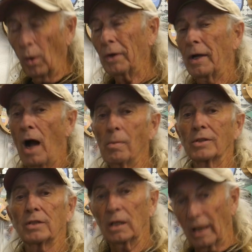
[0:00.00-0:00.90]
wondering how
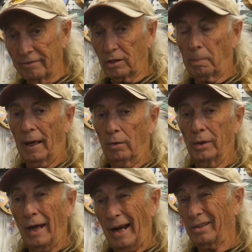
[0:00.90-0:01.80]
much lifespan
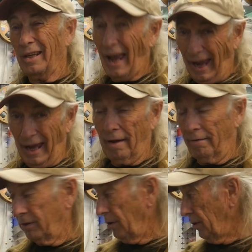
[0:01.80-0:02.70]
we actually
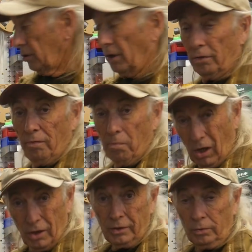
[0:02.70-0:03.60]
have to this kind of
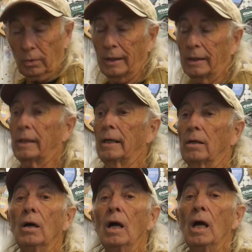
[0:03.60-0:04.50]
market right
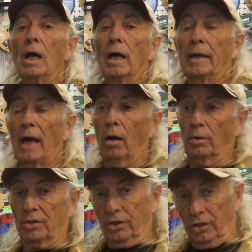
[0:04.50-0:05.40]
now and how
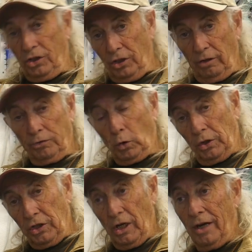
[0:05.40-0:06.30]
it's going to shift or
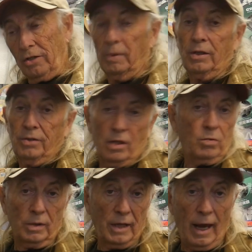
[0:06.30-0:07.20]
change because
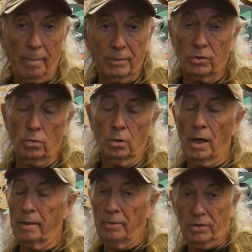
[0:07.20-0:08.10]
that's what happens to a
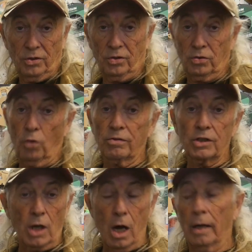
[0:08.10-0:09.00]
lot of businesses over
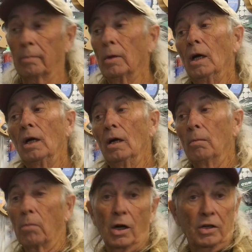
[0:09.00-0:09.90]
time.
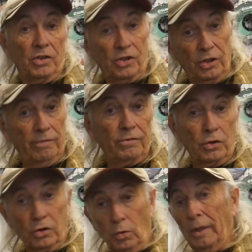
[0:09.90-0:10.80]
Markets shift
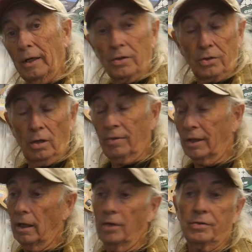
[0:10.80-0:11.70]
or swing into
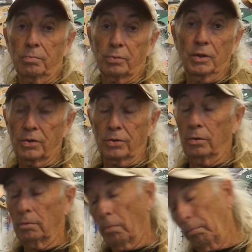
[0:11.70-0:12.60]
something else and pretty
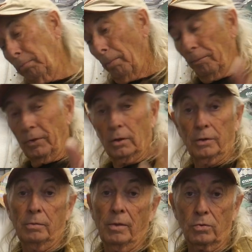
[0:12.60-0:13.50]
soon, boom, you know,
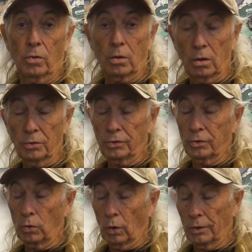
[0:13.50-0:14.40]
you may as well close the
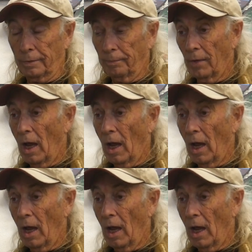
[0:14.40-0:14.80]
doors.